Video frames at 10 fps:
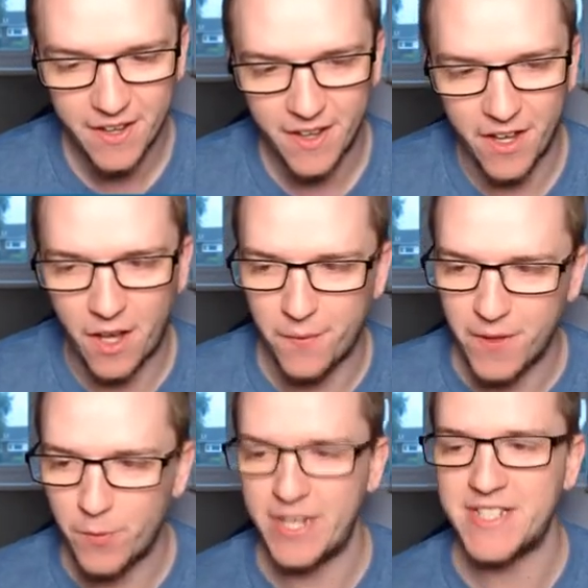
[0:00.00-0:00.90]
I
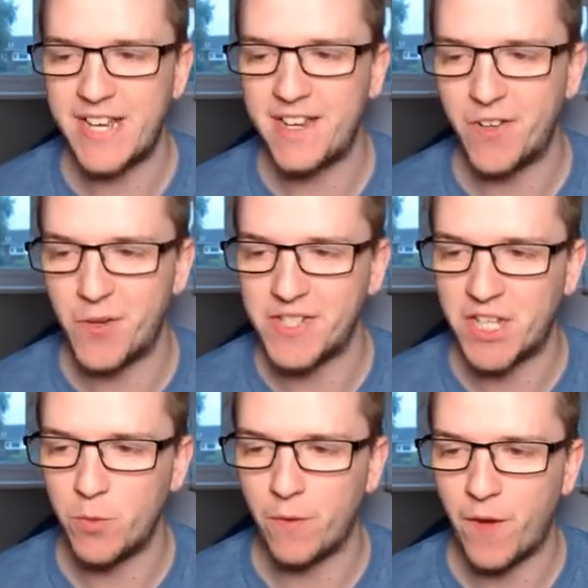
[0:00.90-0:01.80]
think we need to get
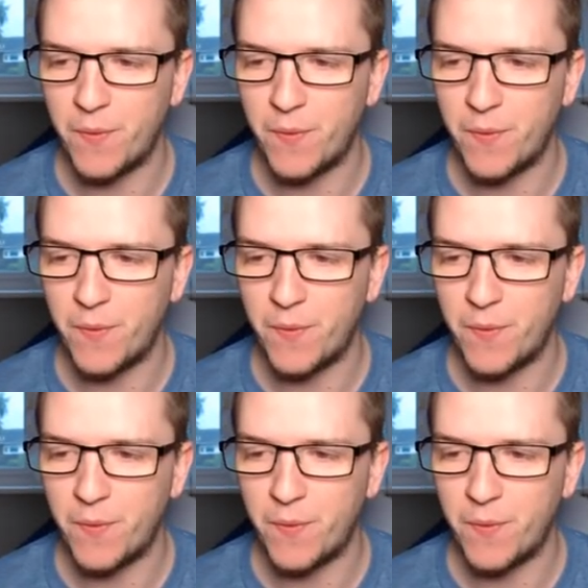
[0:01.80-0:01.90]
Nagoyski off.